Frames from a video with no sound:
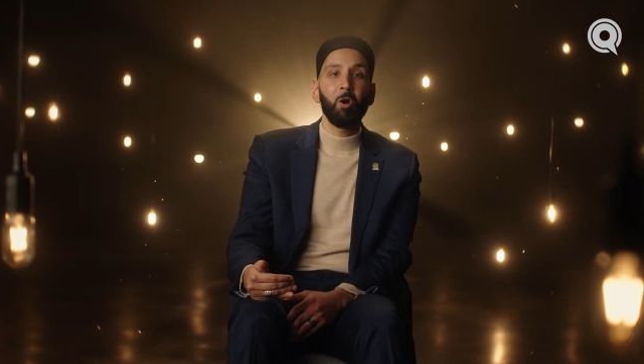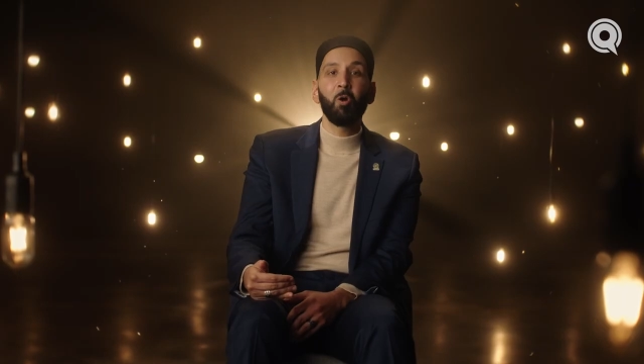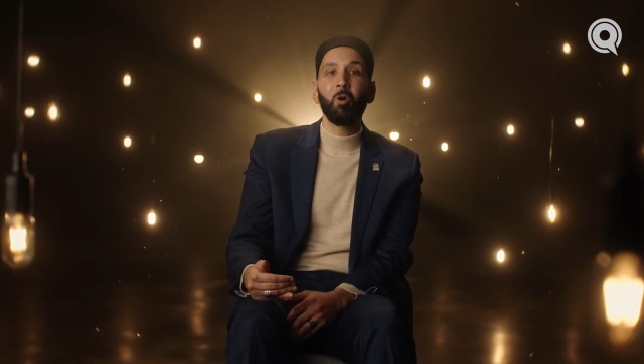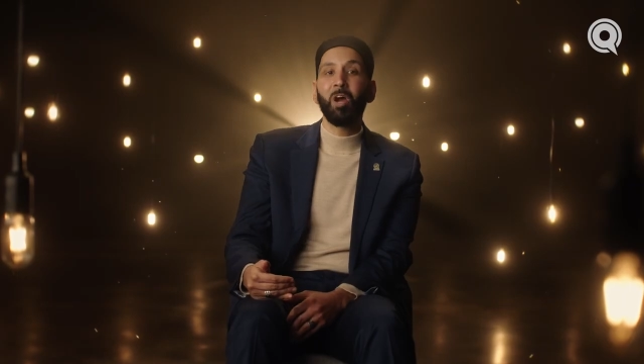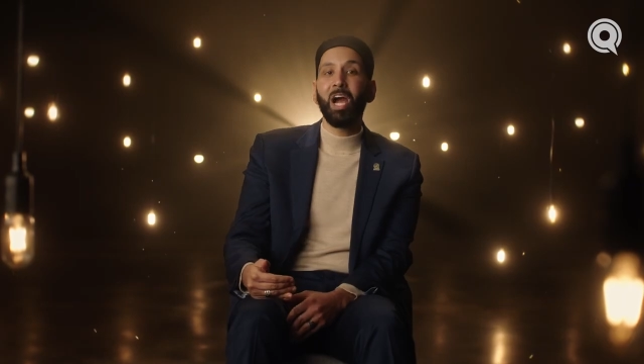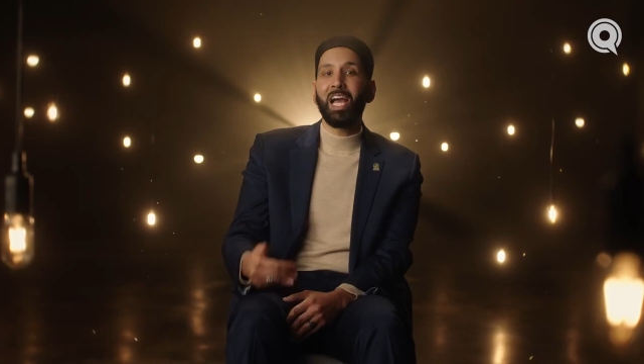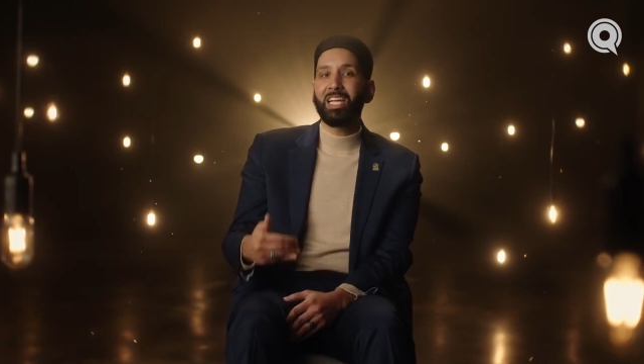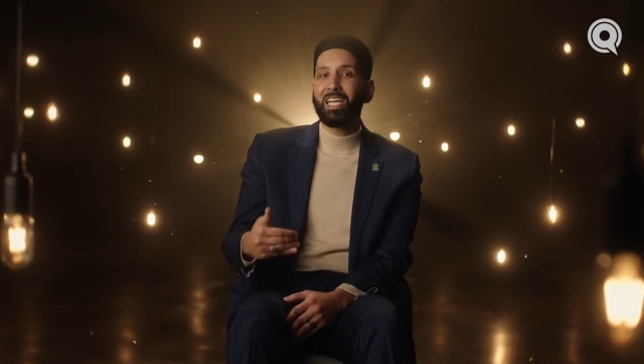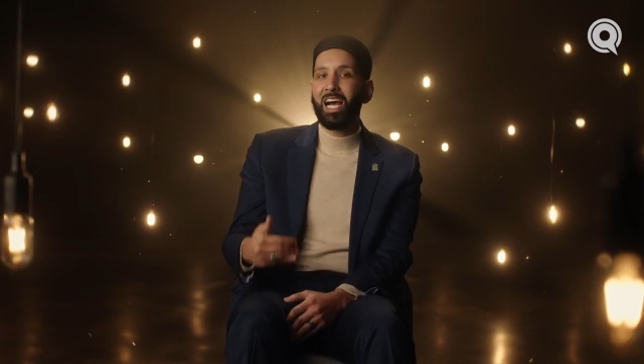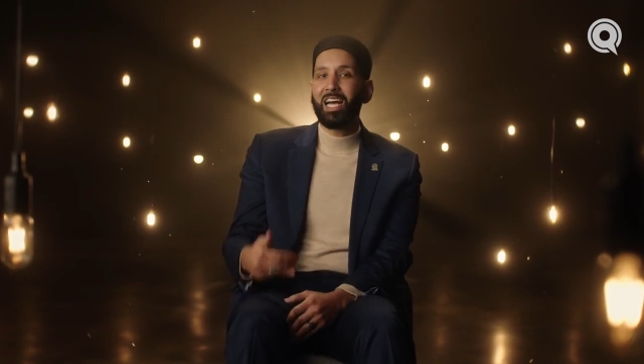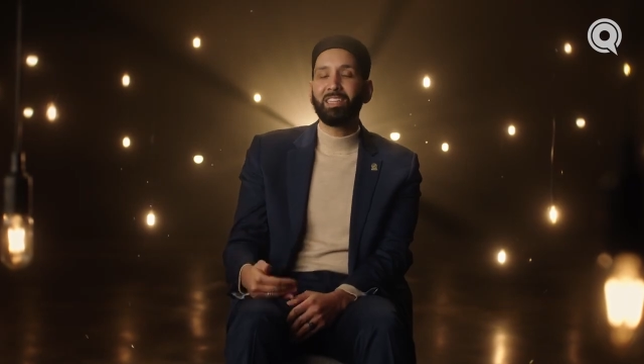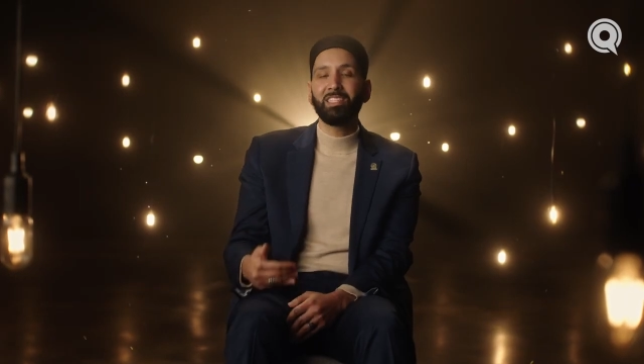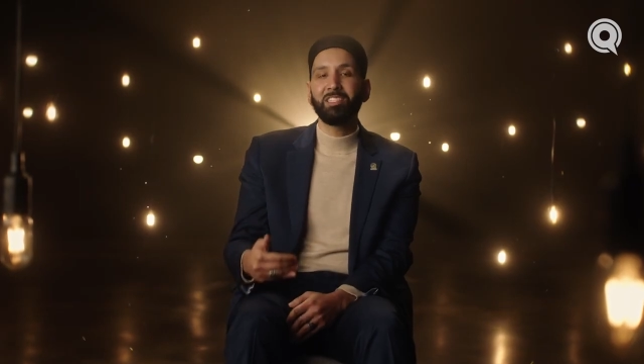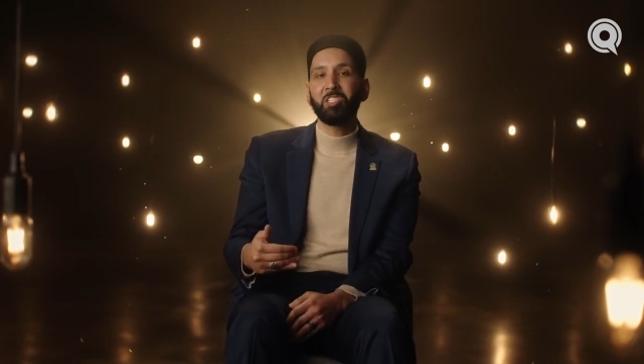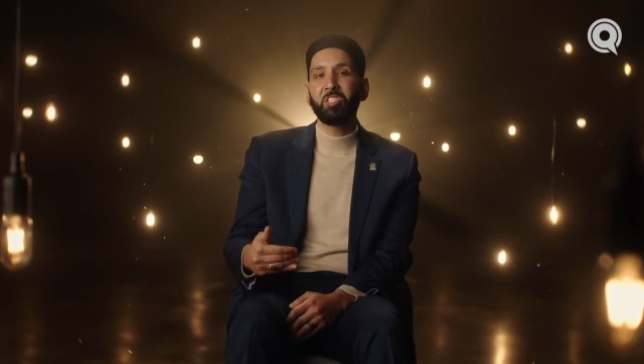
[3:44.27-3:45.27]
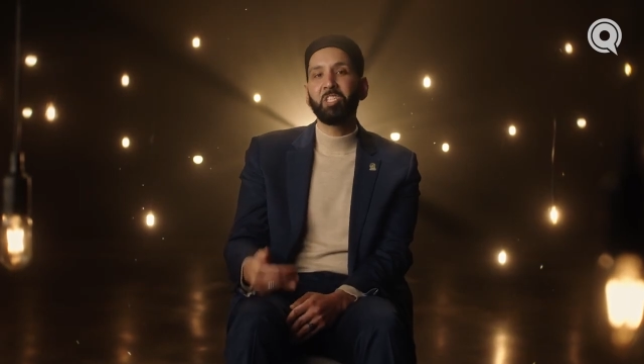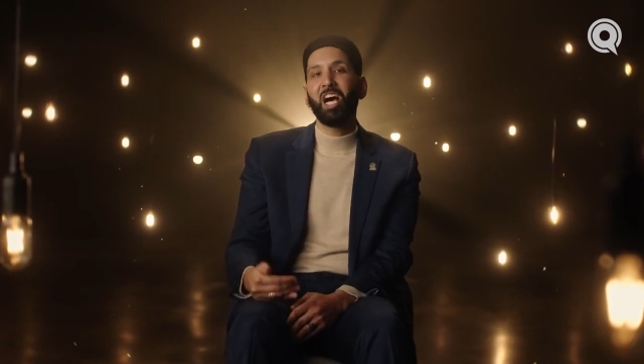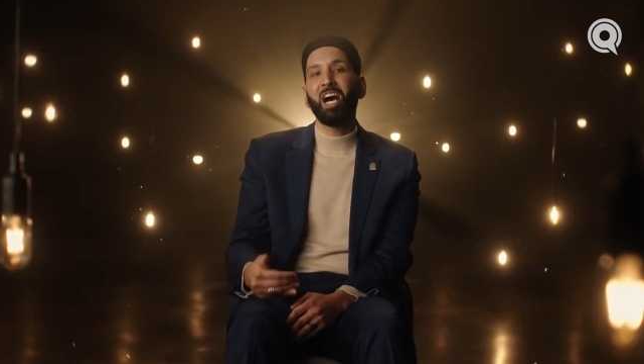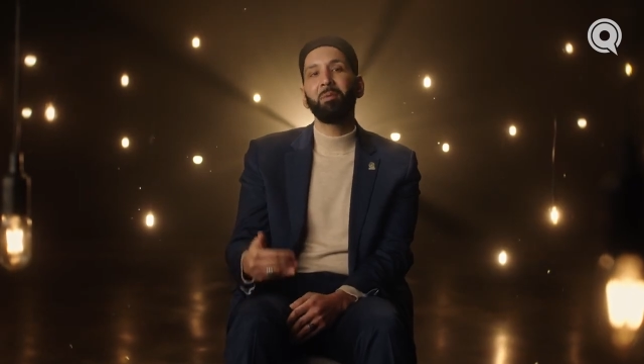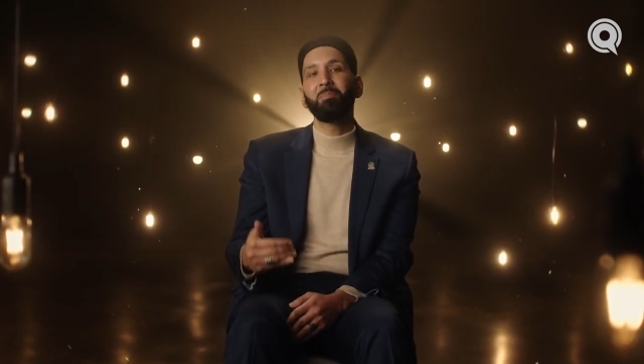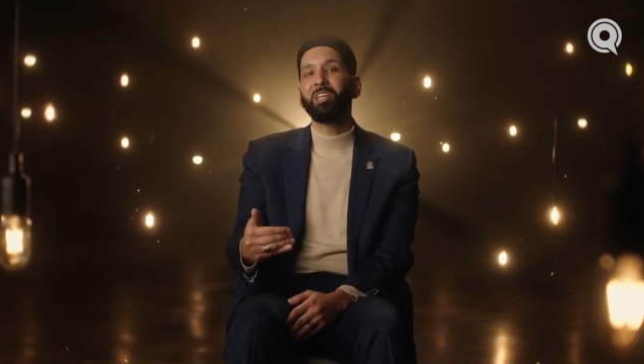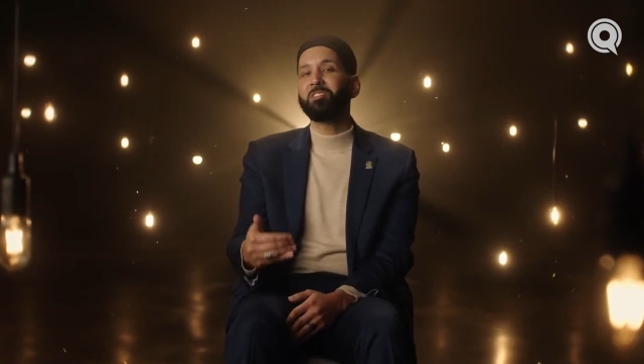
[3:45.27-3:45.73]
or I got this
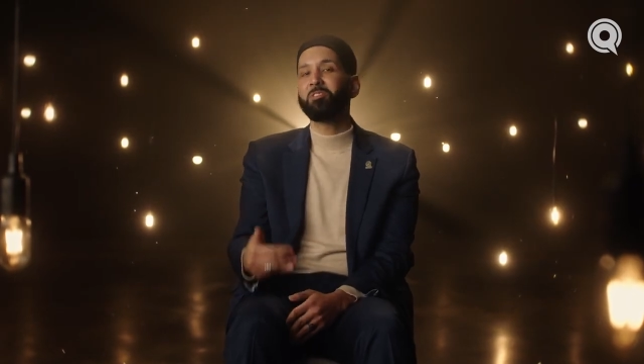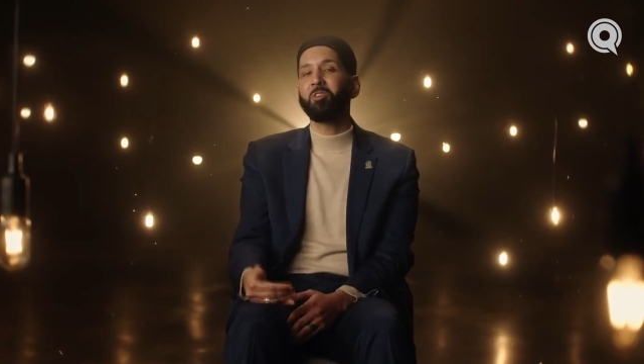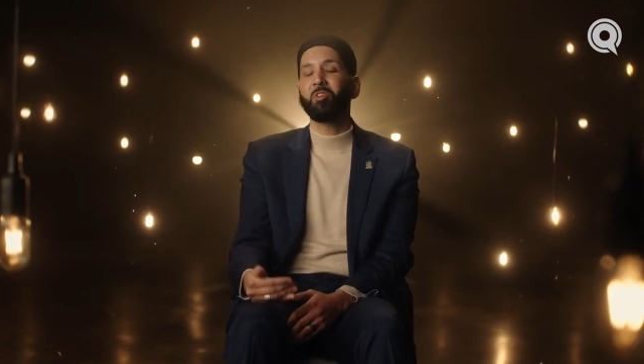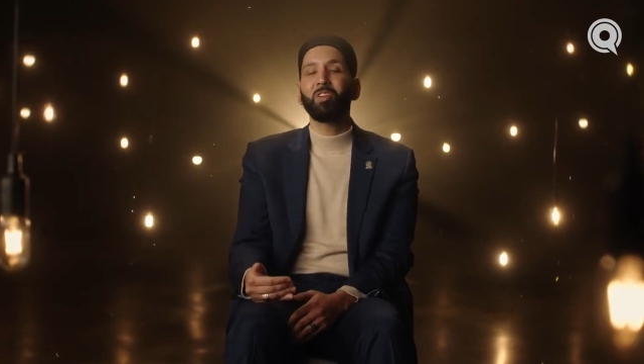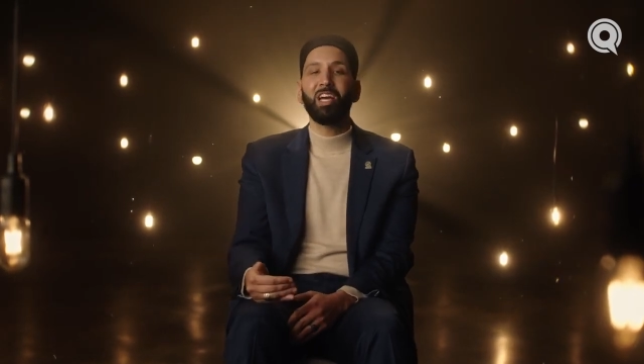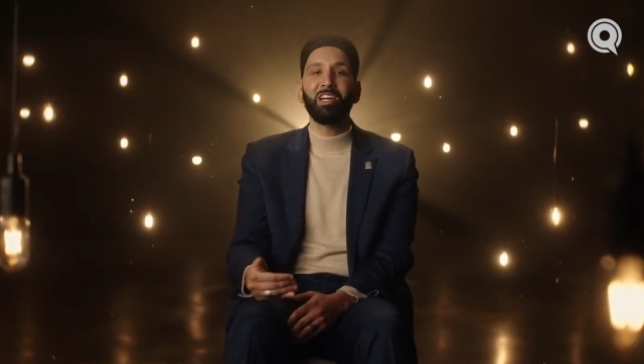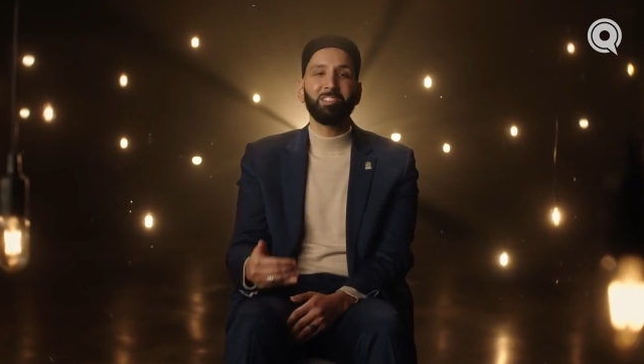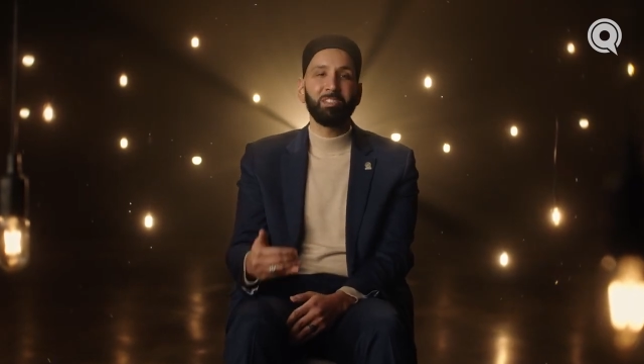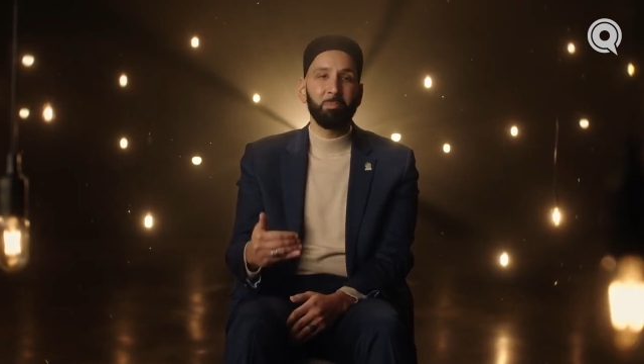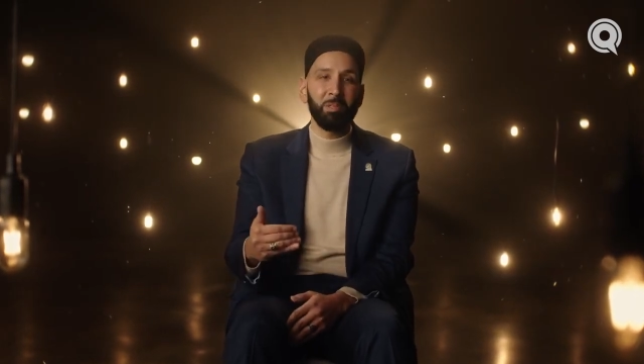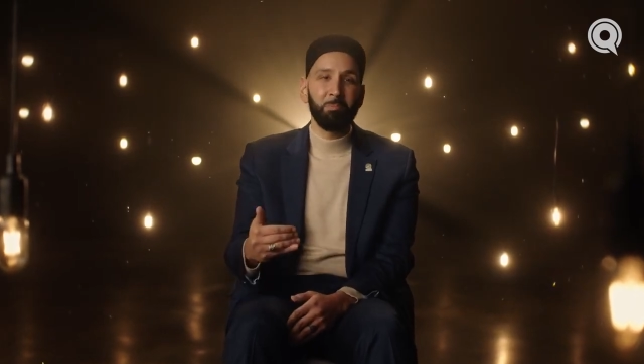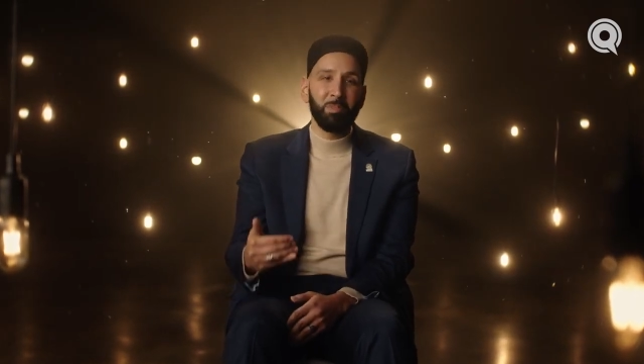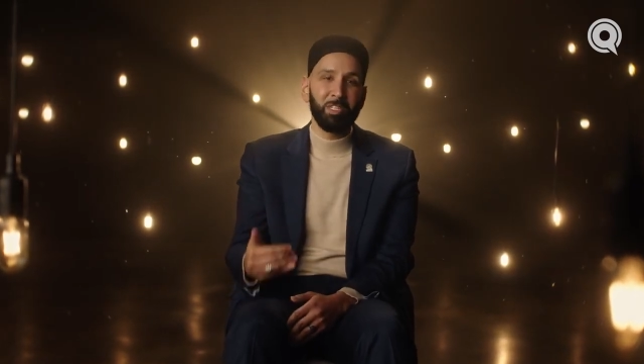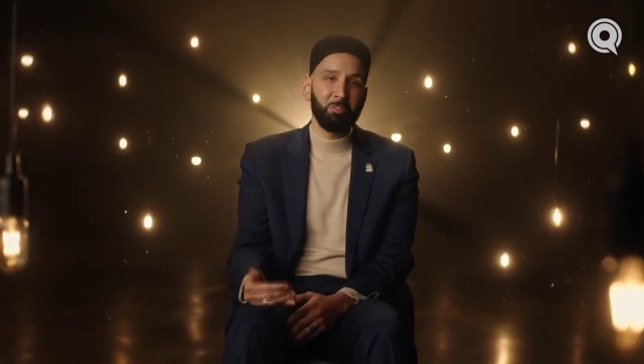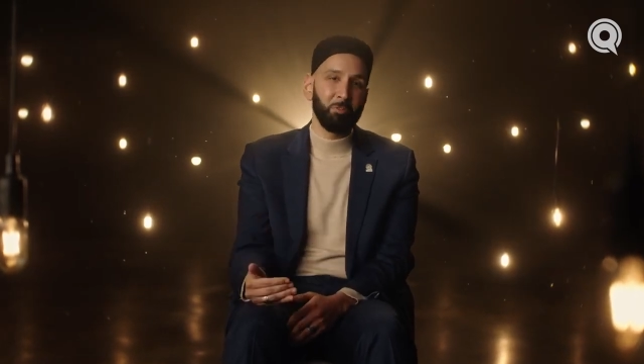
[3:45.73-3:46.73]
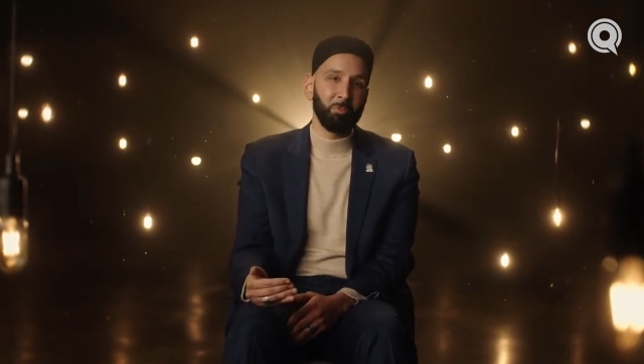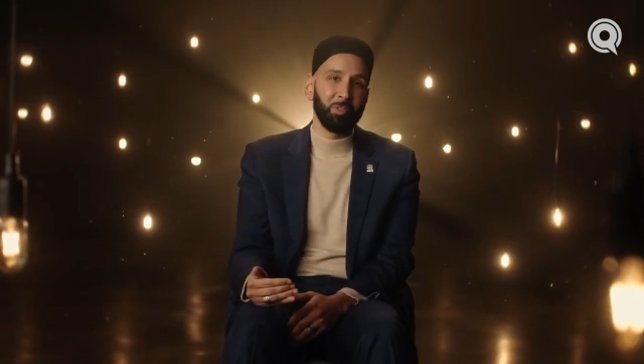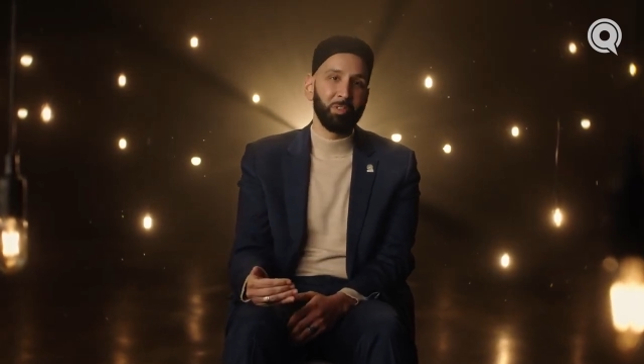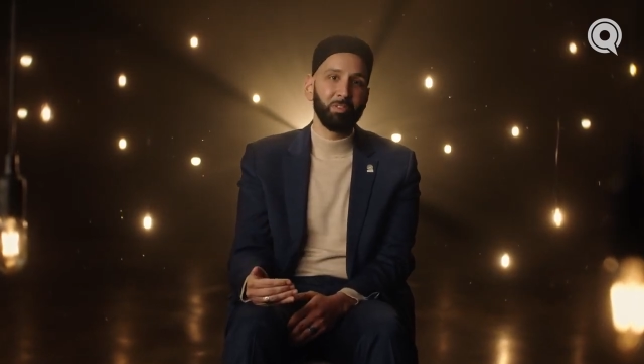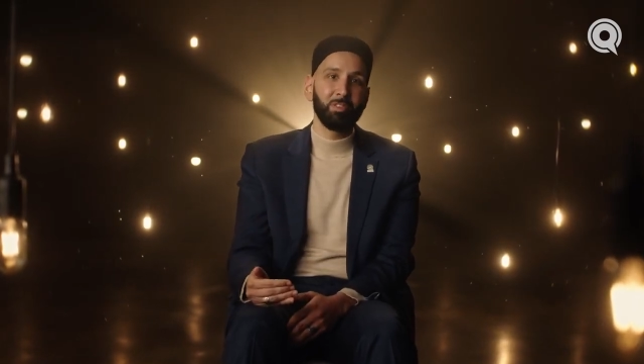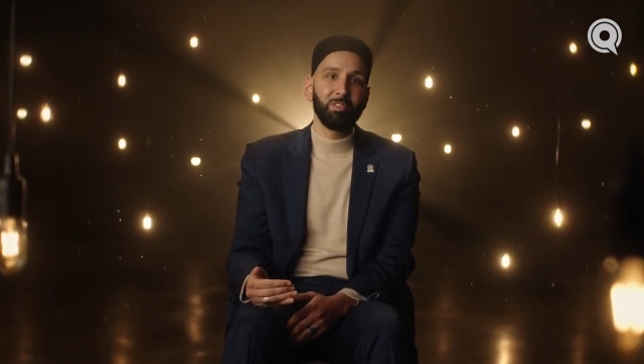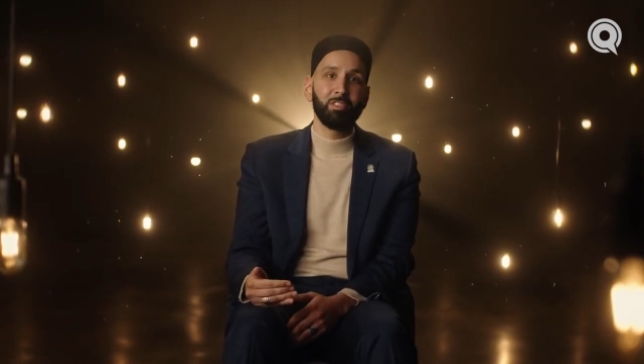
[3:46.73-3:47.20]
job that turned out to be
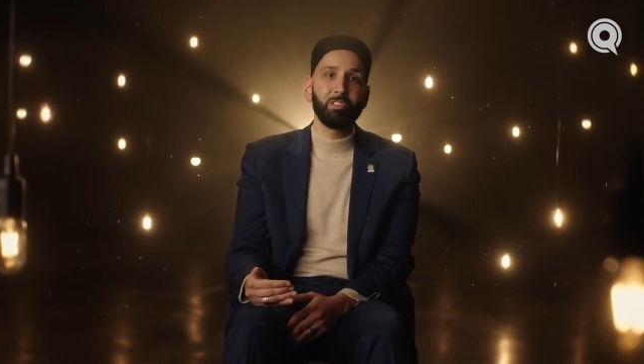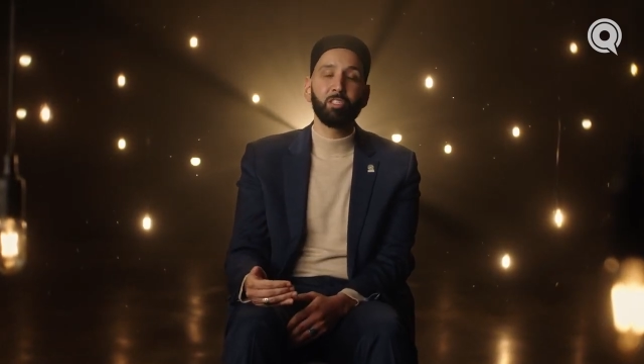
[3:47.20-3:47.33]
miserable.